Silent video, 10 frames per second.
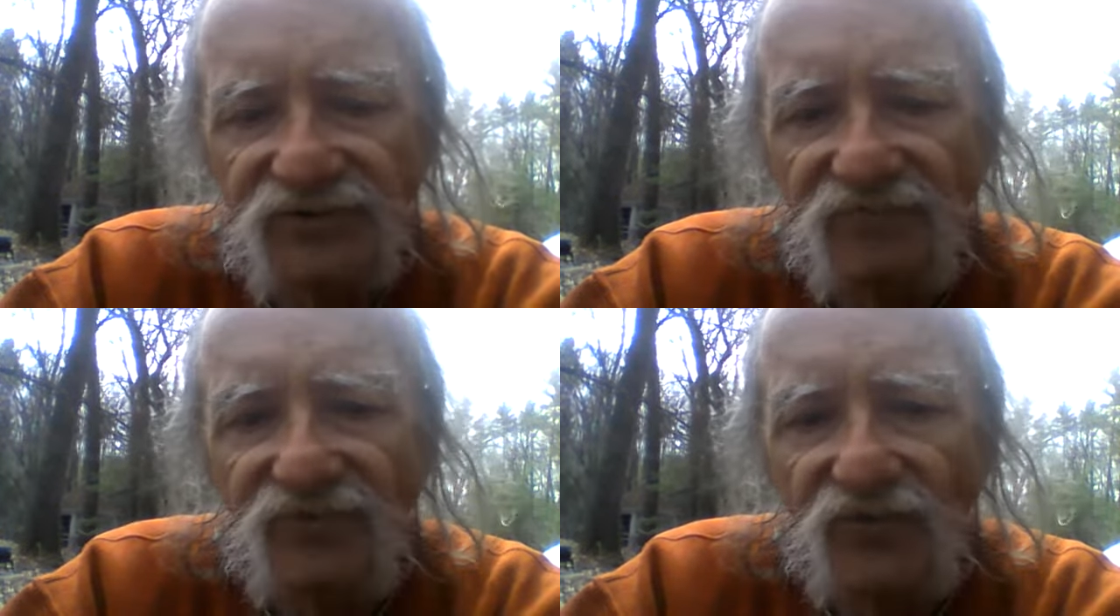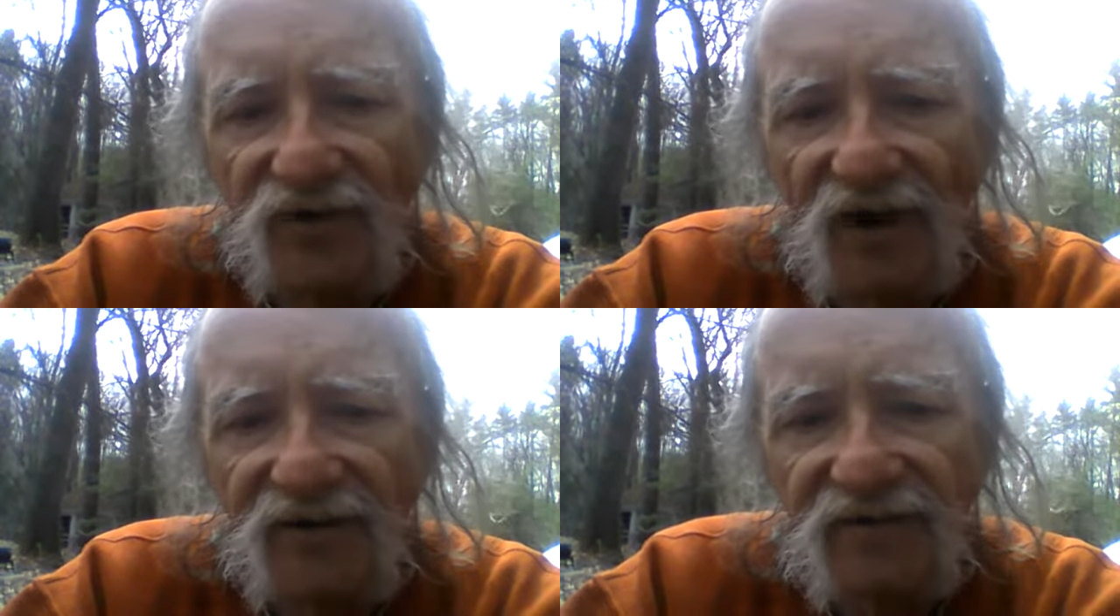of
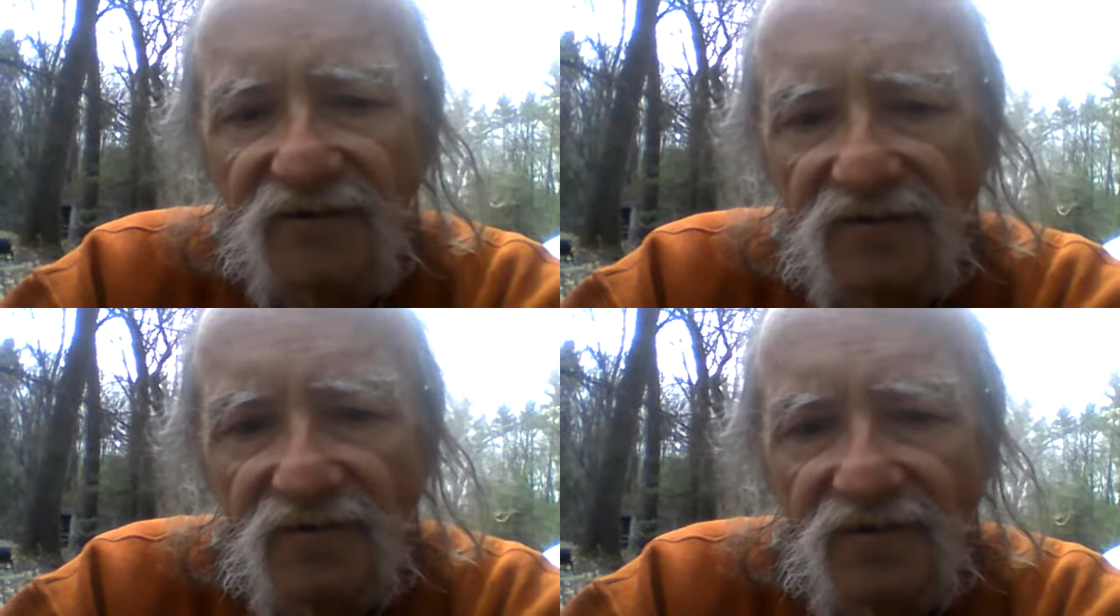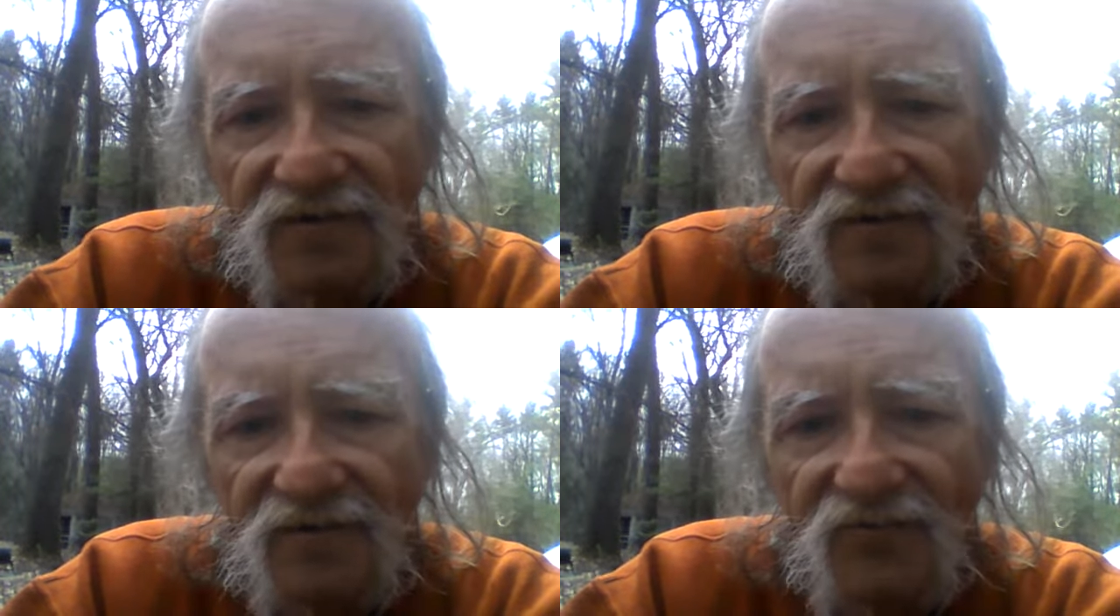uniting,
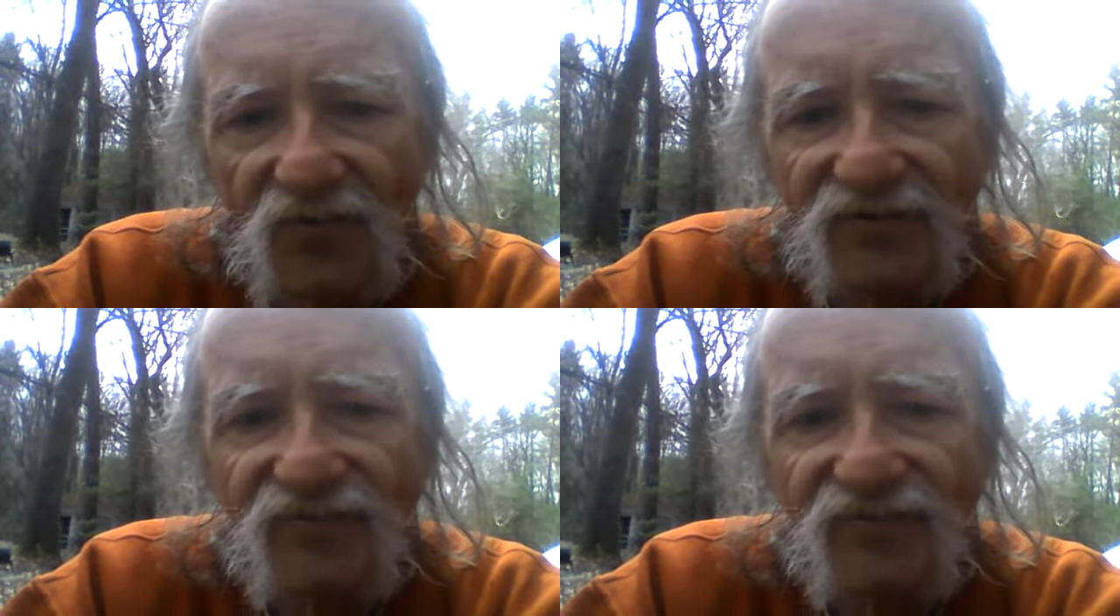we